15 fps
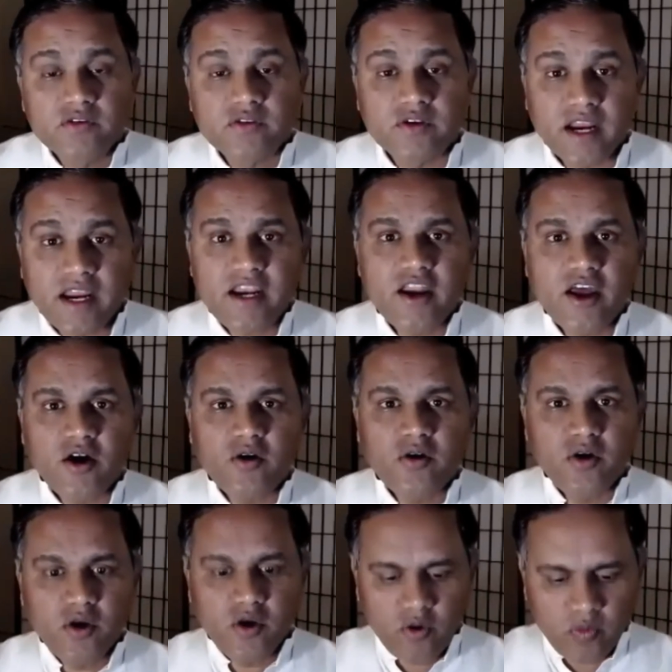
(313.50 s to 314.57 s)
So right
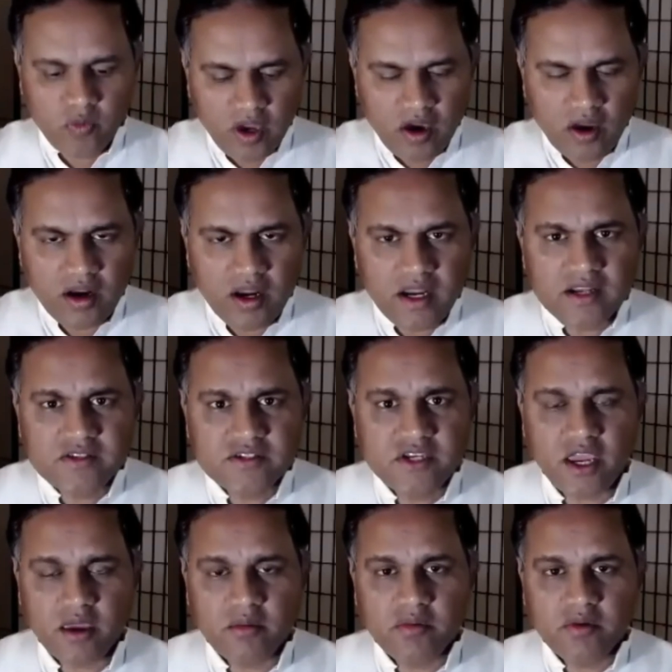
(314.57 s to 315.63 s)
now, we are in a
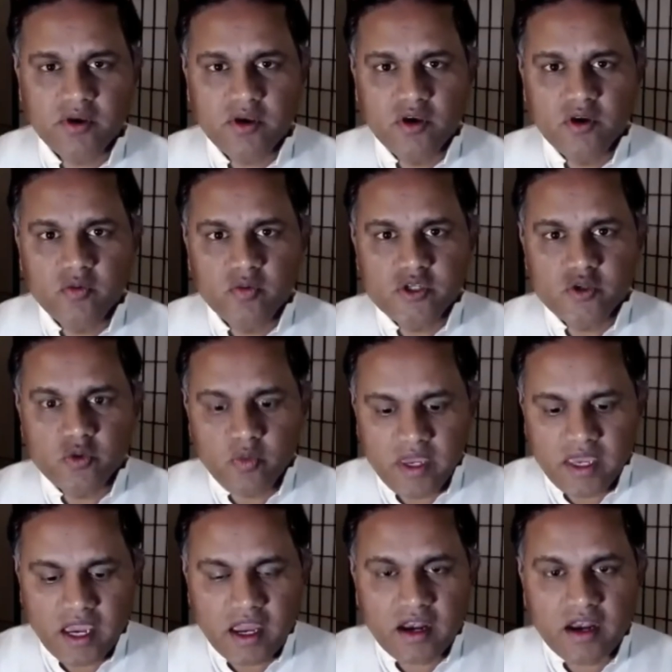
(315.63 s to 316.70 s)
shape which we
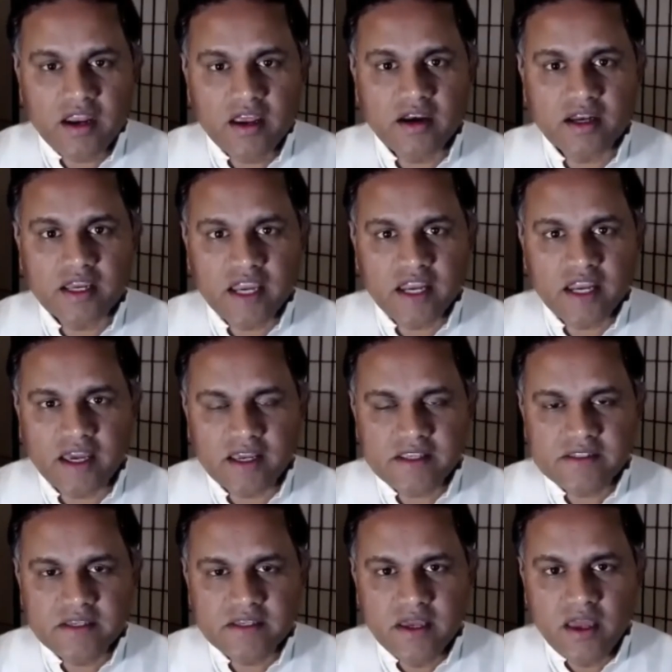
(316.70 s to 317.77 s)
can
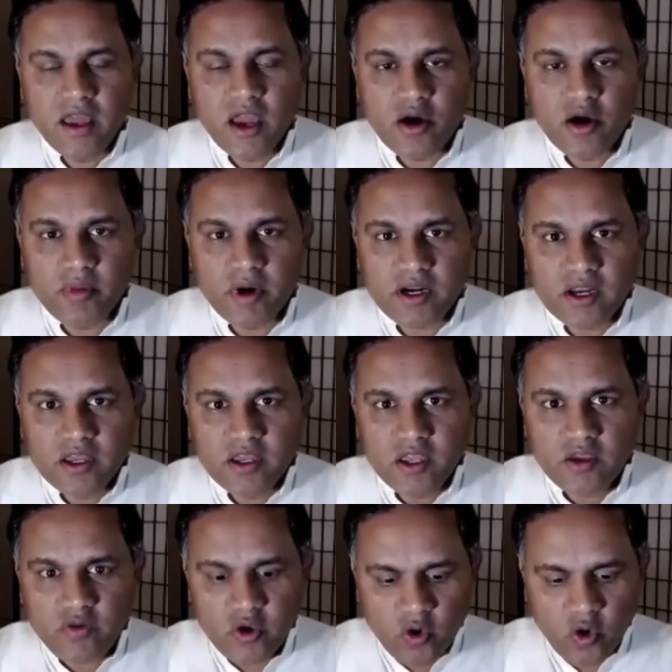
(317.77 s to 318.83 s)
recognize. But
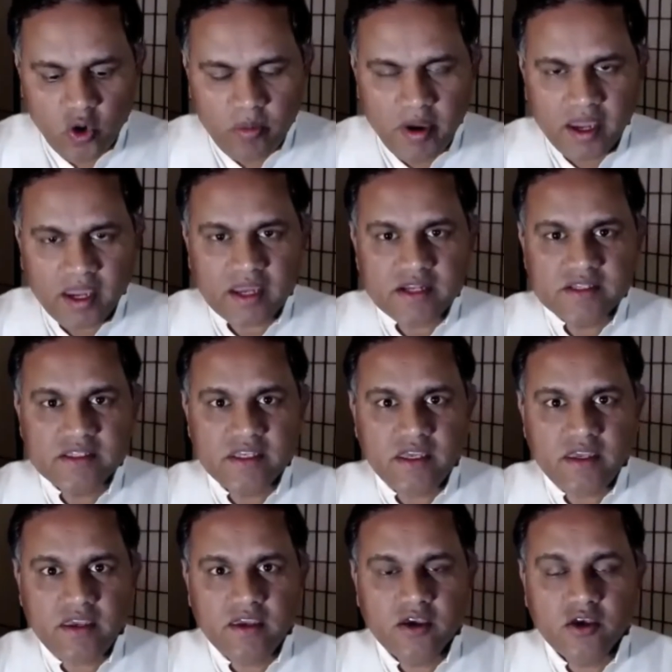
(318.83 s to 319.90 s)
if you go back and
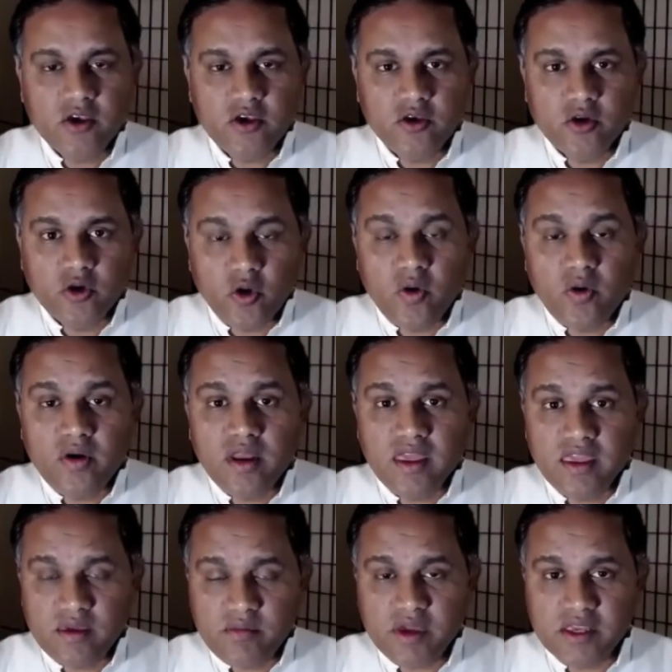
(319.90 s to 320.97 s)
see your own
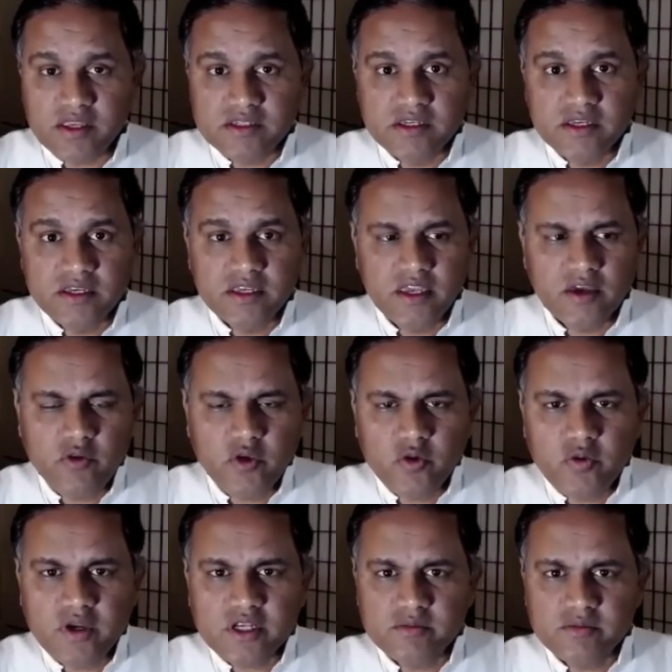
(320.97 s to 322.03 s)
image a
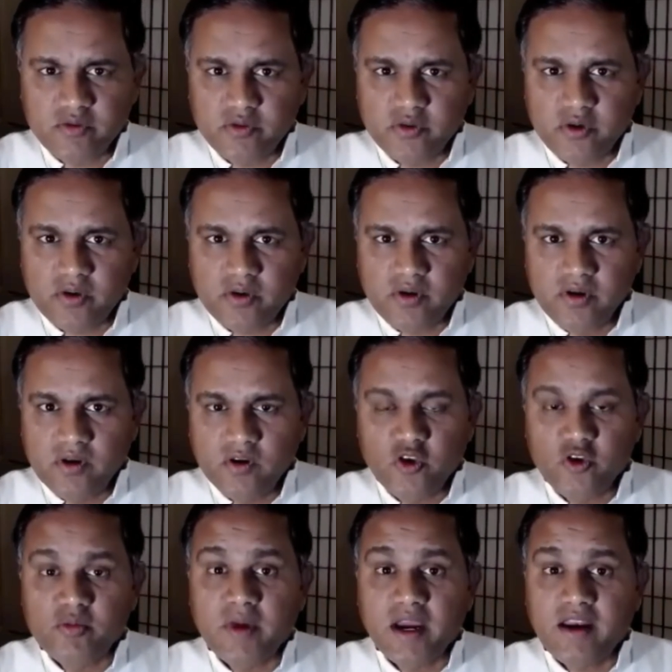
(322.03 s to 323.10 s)
few years before,
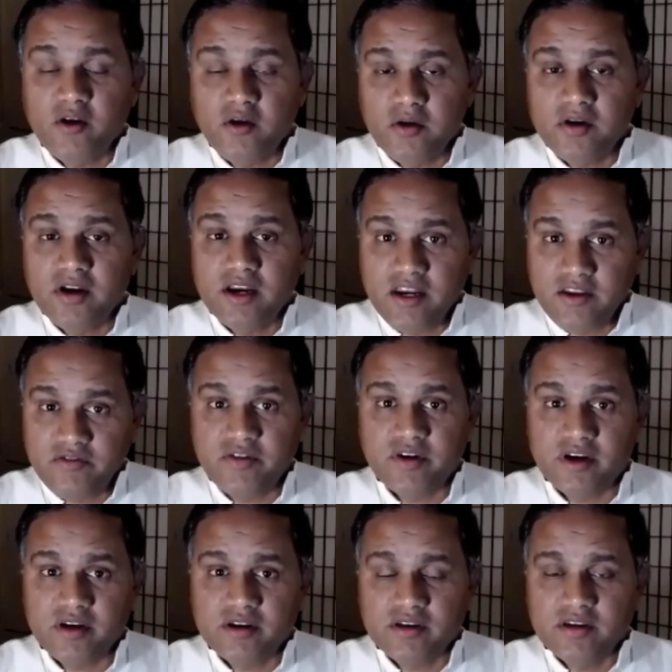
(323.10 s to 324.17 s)
you might look
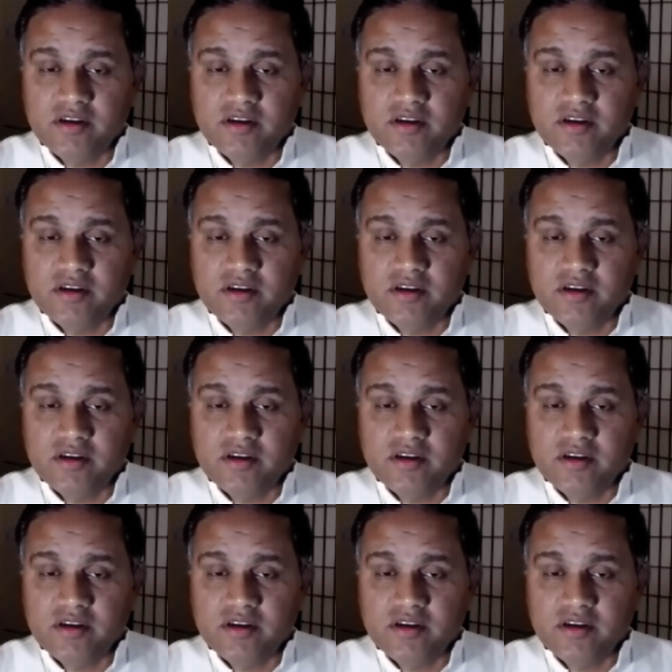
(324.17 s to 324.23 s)
different.